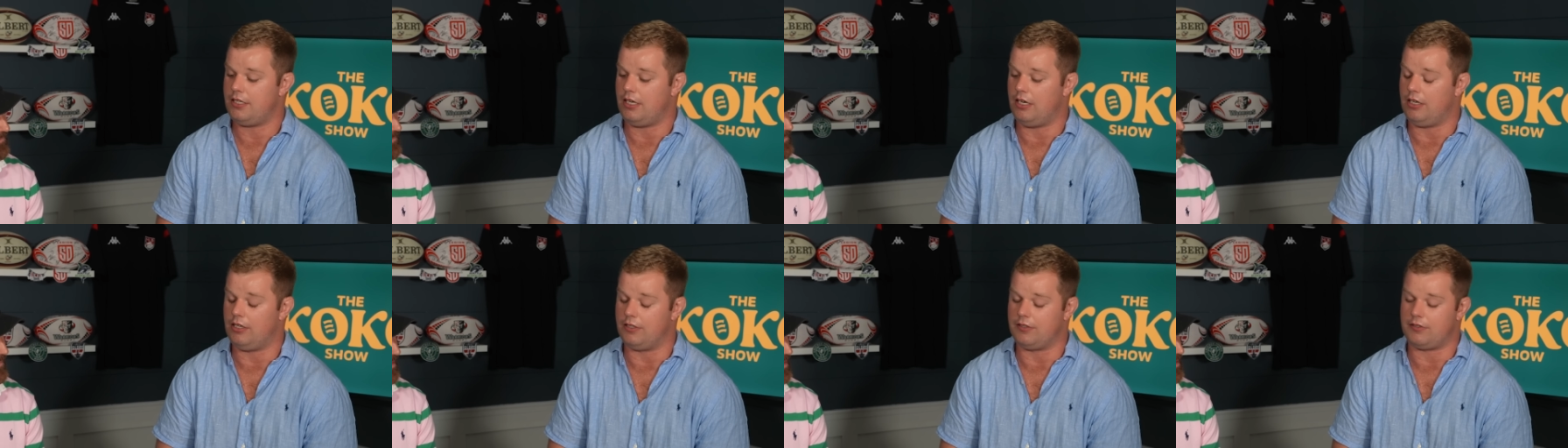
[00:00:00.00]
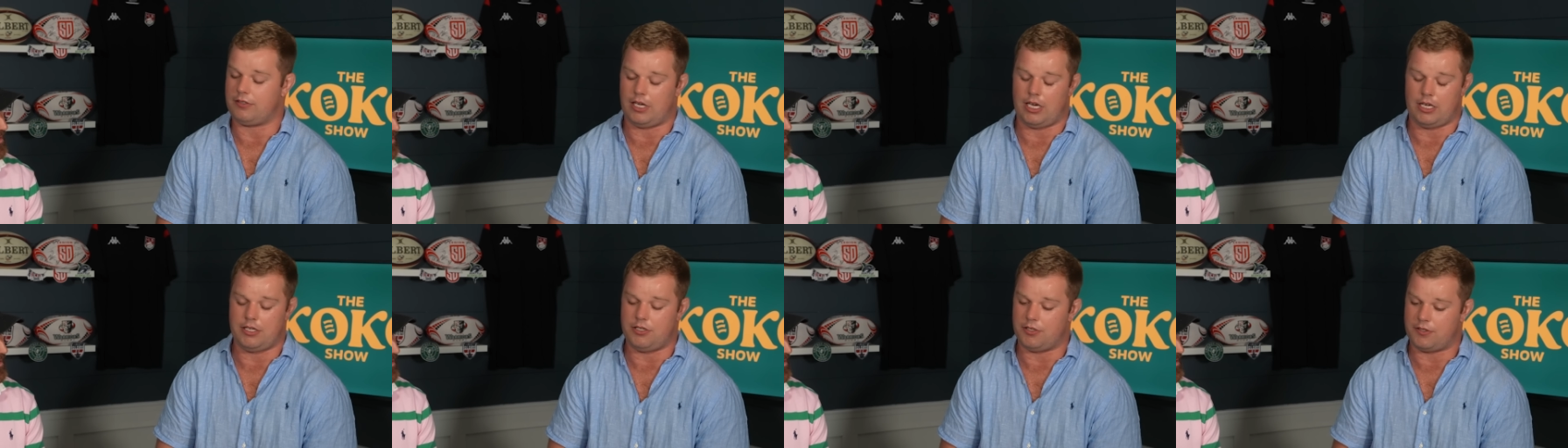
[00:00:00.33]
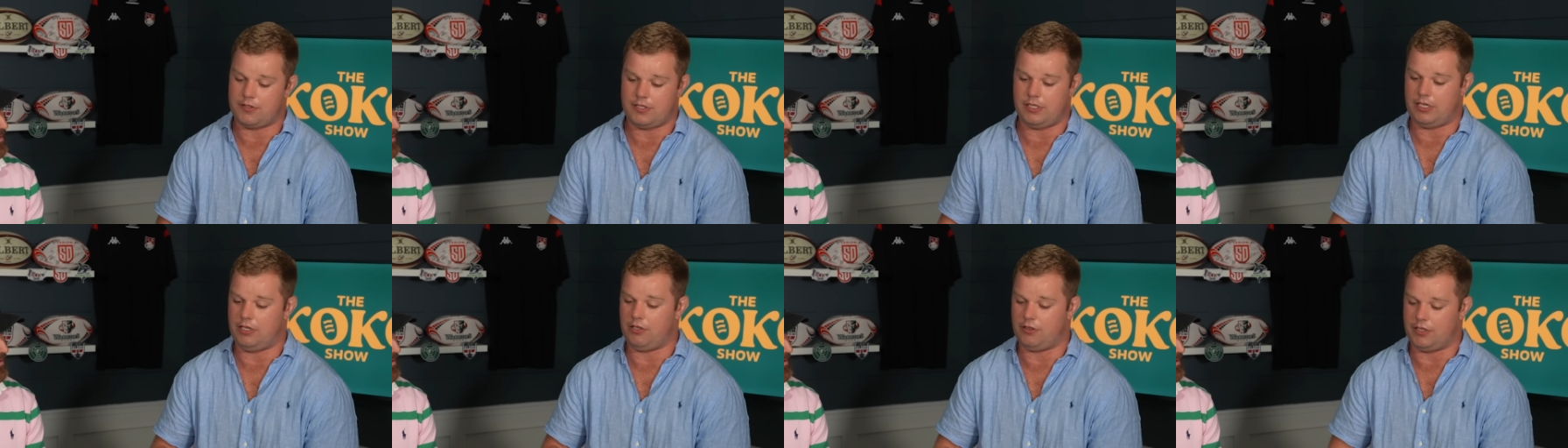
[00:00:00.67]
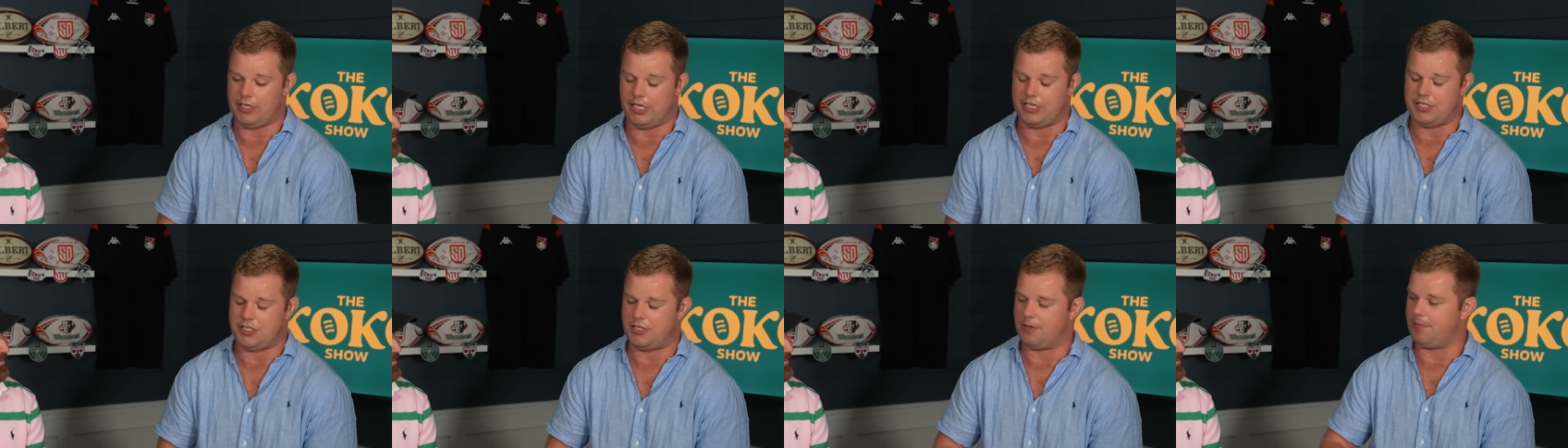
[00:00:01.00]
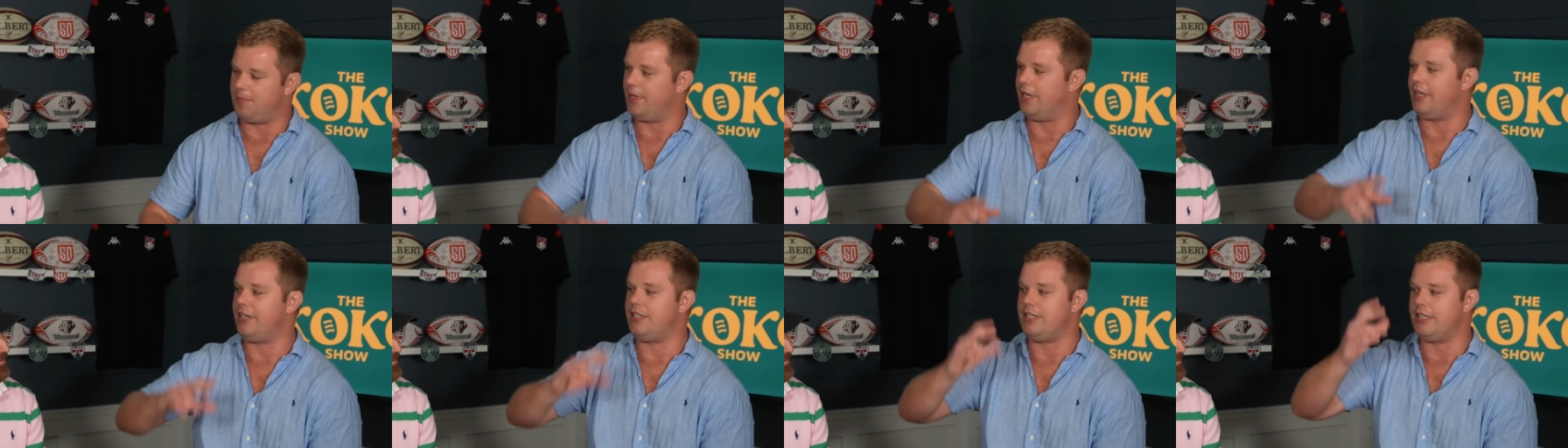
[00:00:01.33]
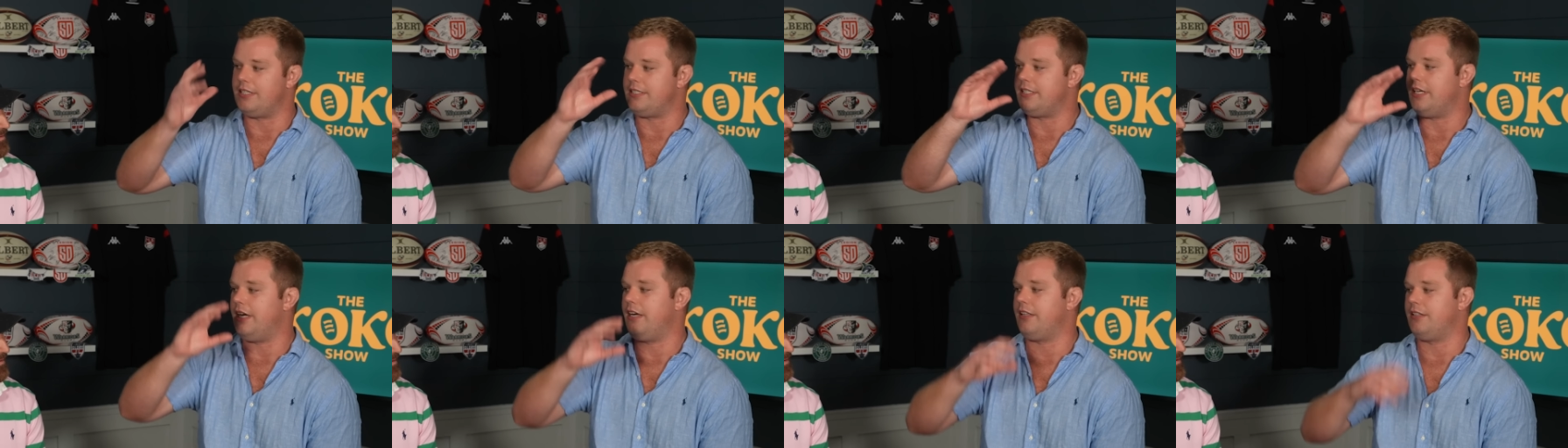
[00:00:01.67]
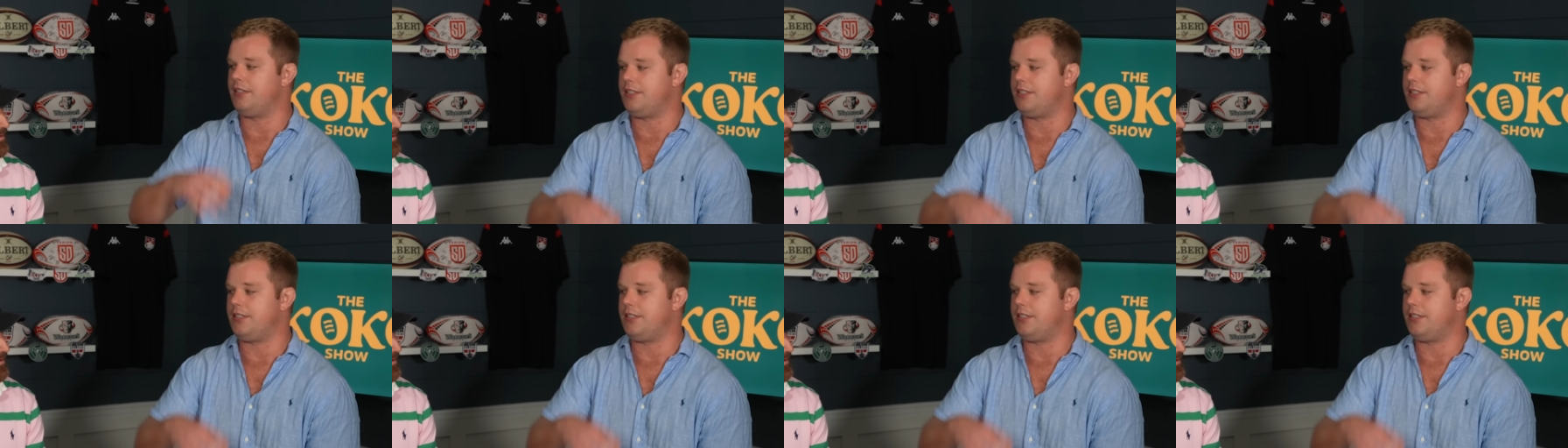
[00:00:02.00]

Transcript: I was like, you're sitting on the edge of your bed and you're down the